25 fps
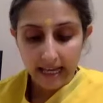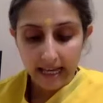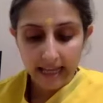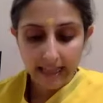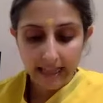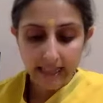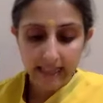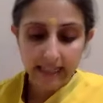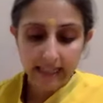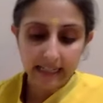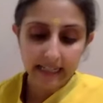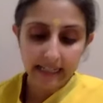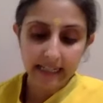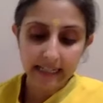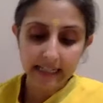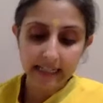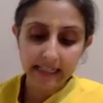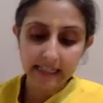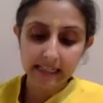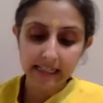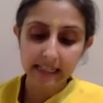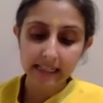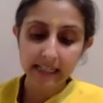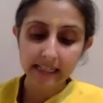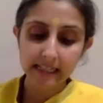And then he
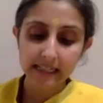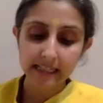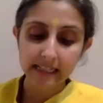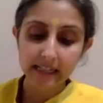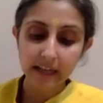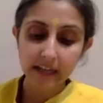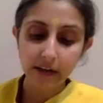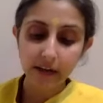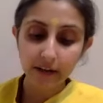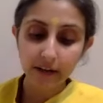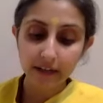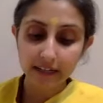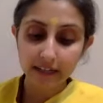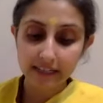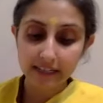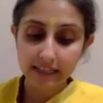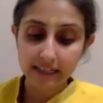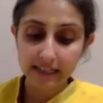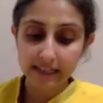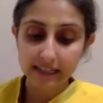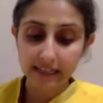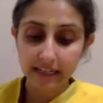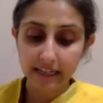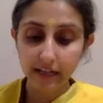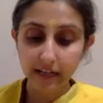says, now let us
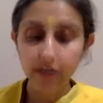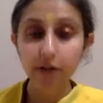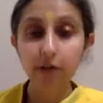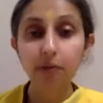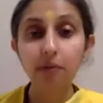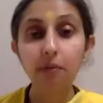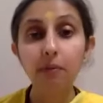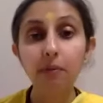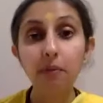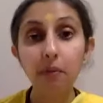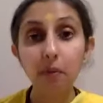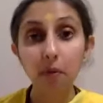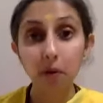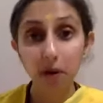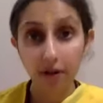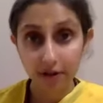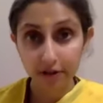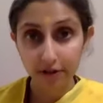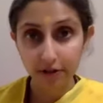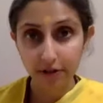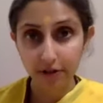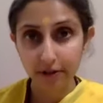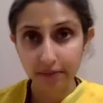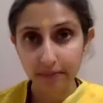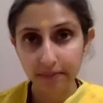take
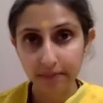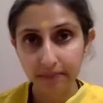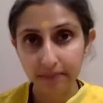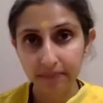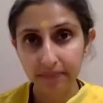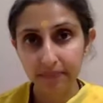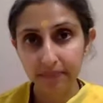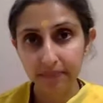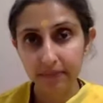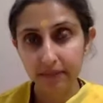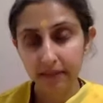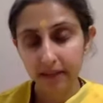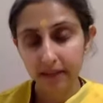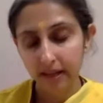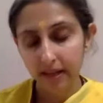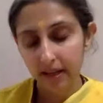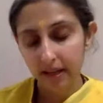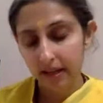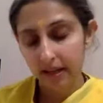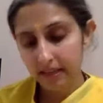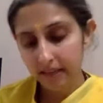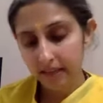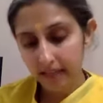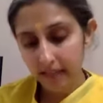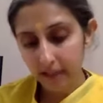water.
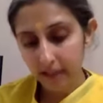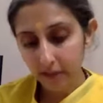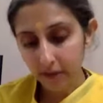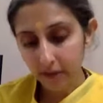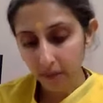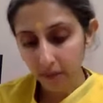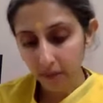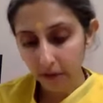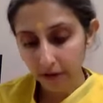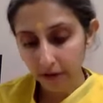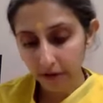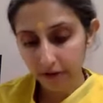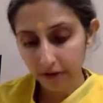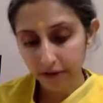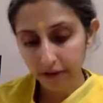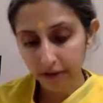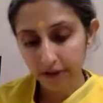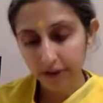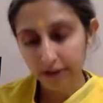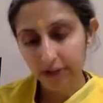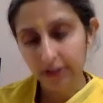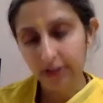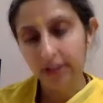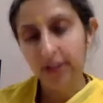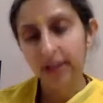Take
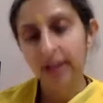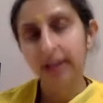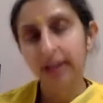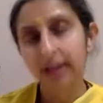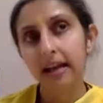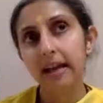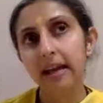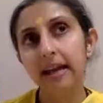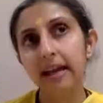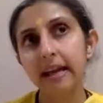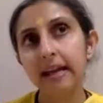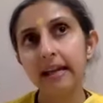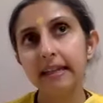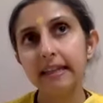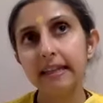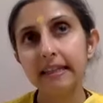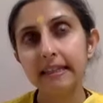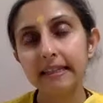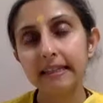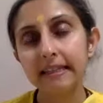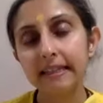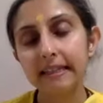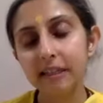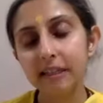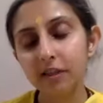water.
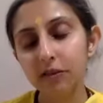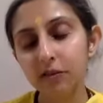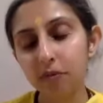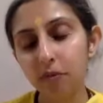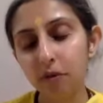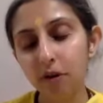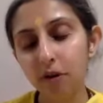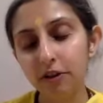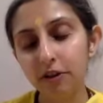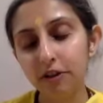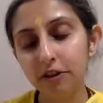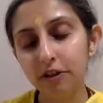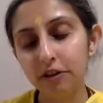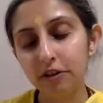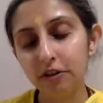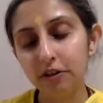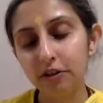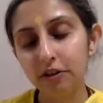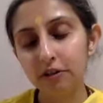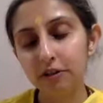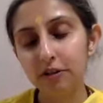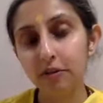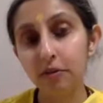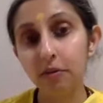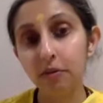And this water
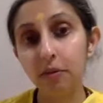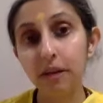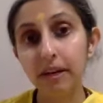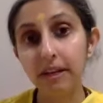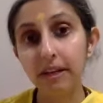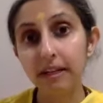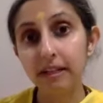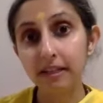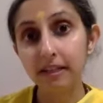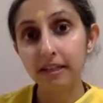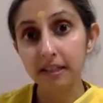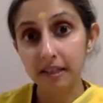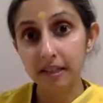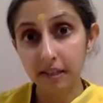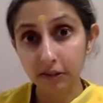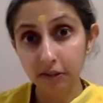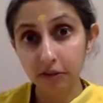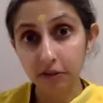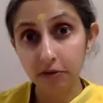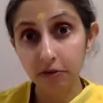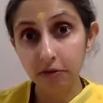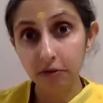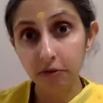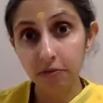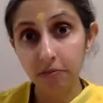also, when it is
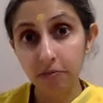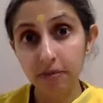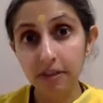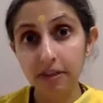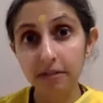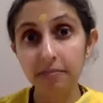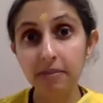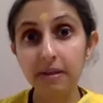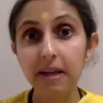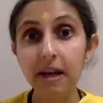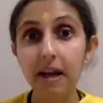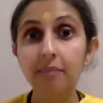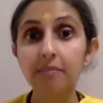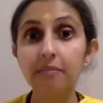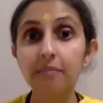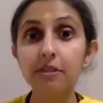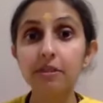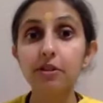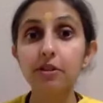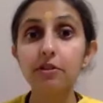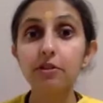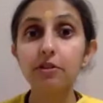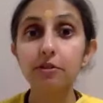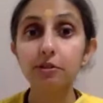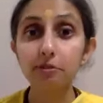consumed, it becomes
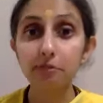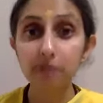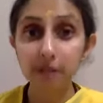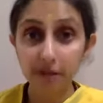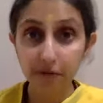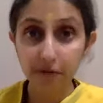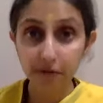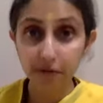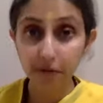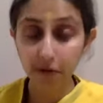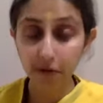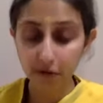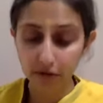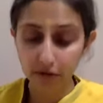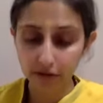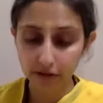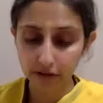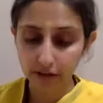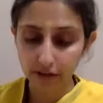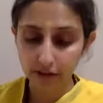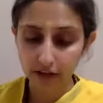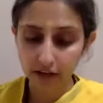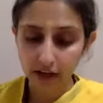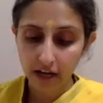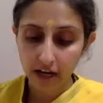threefold.
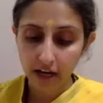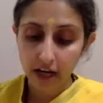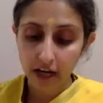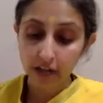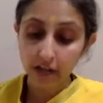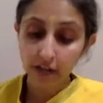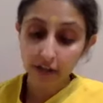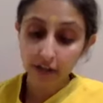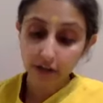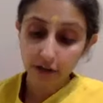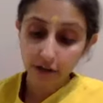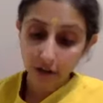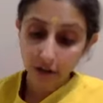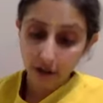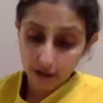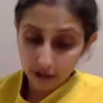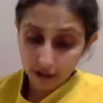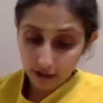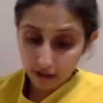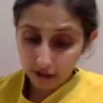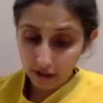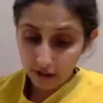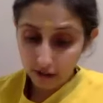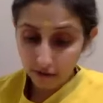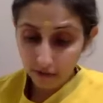The
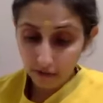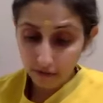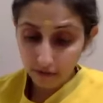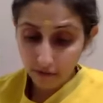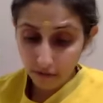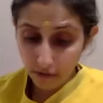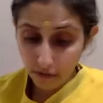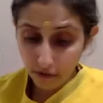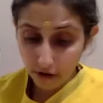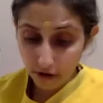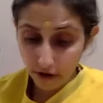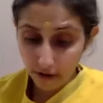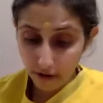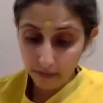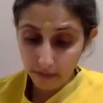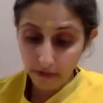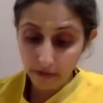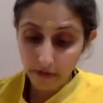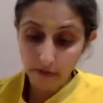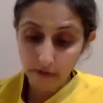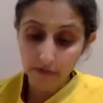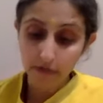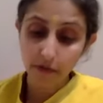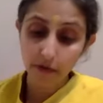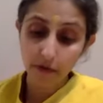grossest form
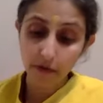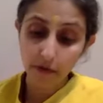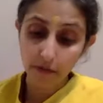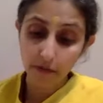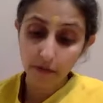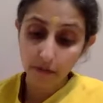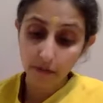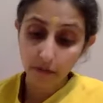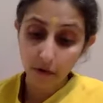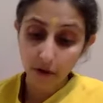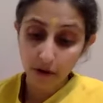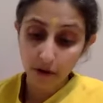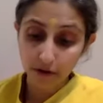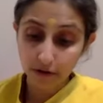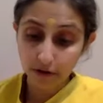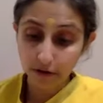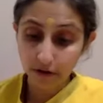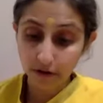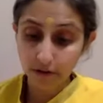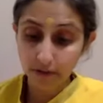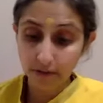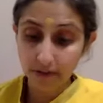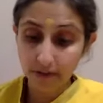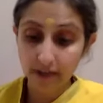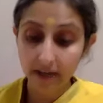of
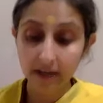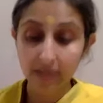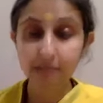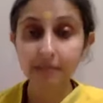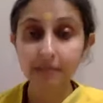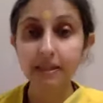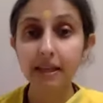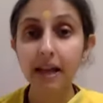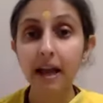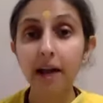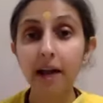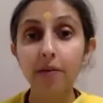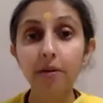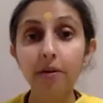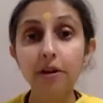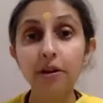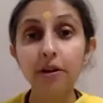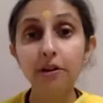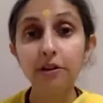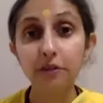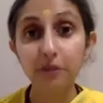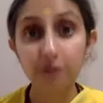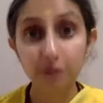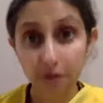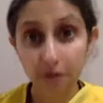water becomes
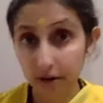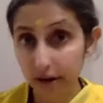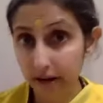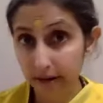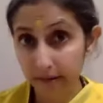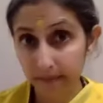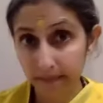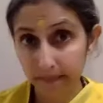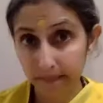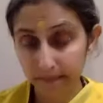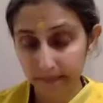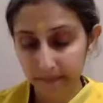our urine.